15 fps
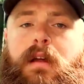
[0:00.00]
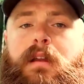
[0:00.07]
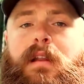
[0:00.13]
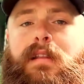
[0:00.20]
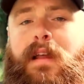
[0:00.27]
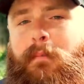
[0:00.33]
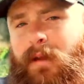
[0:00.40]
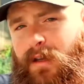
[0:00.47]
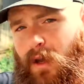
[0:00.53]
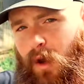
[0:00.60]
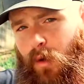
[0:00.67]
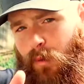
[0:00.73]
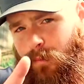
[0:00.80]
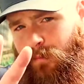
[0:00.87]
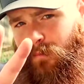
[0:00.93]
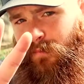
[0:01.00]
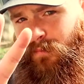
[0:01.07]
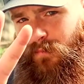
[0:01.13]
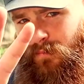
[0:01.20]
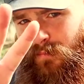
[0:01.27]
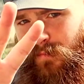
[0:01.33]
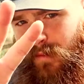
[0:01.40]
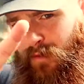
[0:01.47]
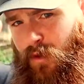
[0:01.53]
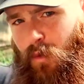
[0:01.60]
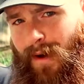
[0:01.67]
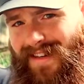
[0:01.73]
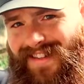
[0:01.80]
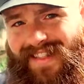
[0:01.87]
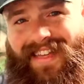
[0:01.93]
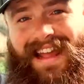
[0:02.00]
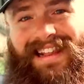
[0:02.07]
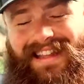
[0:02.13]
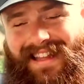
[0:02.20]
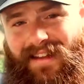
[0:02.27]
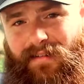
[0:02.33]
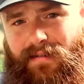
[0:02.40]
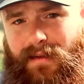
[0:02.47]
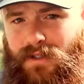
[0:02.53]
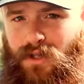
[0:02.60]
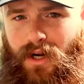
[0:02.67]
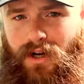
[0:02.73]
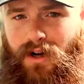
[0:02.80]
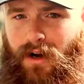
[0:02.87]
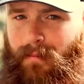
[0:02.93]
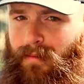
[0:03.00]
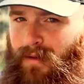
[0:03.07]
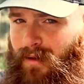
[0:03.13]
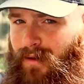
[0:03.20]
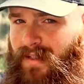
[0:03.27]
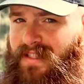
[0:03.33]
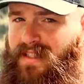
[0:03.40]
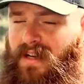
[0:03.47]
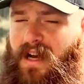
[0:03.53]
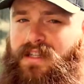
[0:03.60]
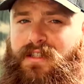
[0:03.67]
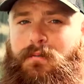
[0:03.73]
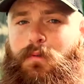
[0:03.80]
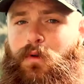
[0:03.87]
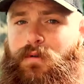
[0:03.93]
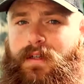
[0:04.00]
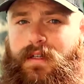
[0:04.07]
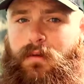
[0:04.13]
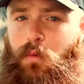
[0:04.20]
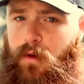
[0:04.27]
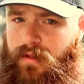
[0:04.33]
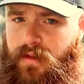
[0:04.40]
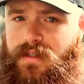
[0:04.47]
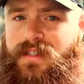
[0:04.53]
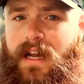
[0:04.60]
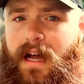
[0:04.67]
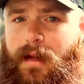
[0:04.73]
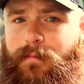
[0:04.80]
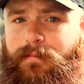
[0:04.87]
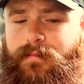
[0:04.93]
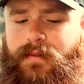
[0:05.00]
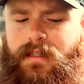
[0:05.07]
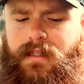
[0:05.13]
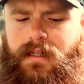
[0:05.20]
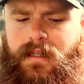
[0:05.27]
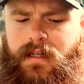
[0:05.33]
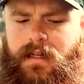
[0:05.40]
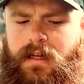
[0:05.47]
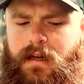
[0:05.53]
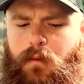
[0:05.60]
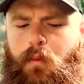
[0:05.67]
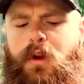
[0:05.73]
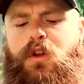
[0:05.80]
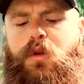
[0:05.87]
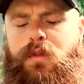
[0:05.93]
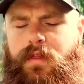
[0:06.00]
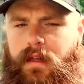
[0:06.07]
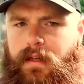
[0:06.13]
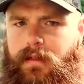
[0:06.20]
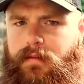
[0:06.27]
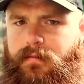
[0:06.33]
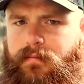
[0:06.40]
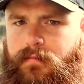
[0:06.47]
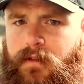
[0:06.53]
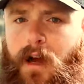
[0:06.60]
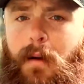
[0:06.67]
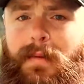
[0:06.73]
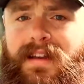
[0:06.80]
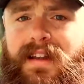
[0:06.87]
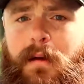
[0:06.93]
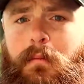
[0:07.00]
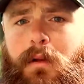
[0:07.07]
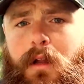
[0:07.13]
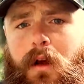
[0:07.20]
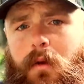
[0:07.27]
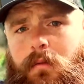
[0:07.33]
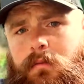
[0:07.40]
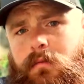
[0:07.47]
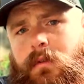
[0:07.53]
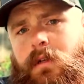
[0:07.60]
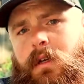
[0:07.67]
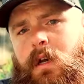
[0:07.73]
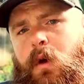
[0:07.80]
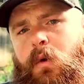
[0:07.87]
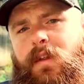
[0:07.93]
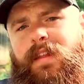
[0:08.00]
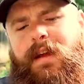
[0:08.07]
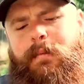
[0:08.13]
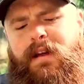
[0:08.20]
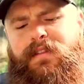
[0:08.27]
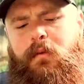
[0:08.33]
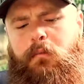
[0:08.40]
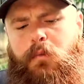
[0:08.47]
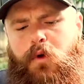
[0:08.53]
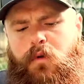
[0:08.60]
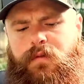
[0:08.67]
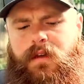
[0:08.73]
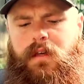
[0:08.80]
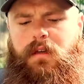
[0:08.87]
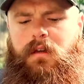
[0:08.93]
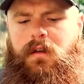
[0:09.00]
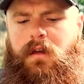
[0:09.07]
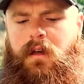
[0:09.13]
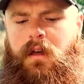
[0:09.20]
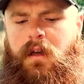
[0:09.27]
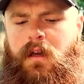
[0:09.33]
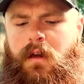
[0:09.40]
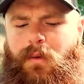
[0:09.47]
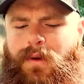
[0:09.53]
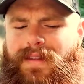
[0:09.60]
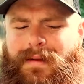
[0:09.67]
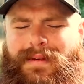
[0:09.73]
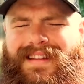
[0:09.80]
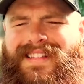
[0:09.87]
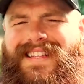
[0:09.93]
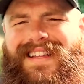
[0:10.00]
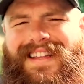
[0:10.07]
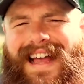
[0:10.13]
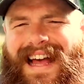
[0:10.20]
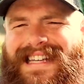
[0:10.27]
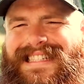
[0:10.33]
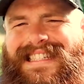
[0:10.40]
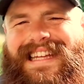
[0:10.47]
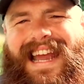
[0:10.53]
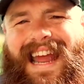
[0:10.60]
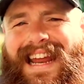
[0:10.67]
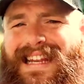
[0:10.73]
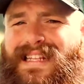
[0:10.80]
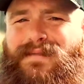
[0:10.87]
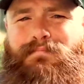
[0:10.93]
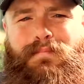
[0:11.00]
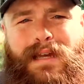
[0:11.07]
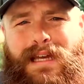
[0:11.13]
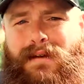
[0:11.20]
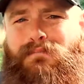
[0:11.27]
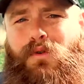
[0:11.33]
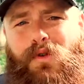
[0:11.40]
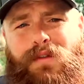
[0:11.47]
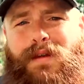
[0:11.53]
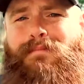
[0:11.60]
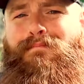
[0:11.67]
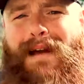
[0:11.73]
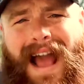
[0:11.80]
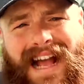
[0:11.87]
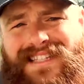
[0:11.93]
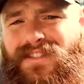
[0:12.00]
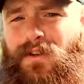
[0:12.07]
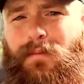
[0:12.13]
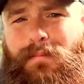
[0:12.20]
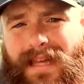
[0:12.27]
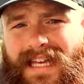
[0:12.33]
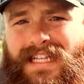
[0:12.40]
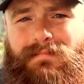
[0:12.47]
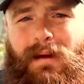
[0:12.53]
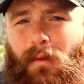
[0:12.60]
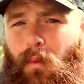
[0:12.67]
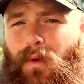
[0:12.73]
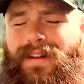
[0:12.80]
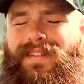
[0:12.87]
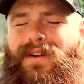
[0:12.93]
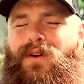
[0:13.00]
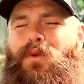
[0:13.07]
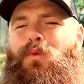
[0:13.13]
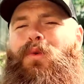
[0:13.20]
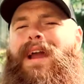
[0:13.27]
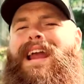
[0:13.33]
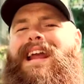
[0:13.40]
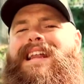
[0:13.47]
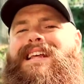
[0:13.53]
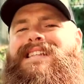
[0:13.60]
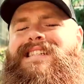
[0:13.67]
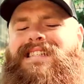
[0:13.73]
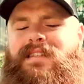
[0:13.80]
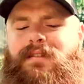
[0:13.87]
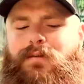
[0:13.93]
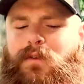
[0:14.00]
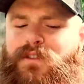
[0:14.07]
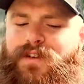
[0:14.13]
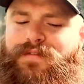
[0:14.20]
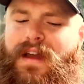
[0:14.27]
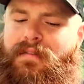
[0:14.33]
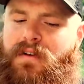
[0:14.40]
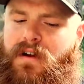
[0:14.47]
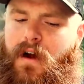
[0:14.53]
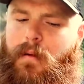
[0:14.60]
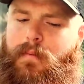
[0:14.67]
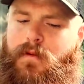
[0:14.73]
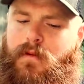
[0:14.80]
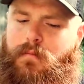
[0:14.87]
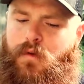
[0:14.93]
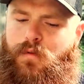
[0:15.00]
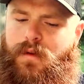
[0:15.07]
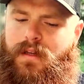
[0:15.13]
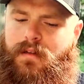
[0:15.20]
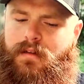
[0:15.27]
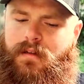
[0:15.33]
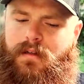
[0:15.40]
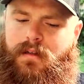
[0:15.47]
Now let me know, do you watch They Live by John Carpenter? It's an awesome movie, worth your time. What do you think? Comment down below. What do you think about the movie? What do you think about this classic 80s B-movie masterpiece by one of the greatest? What's your favorite Carpenter movie?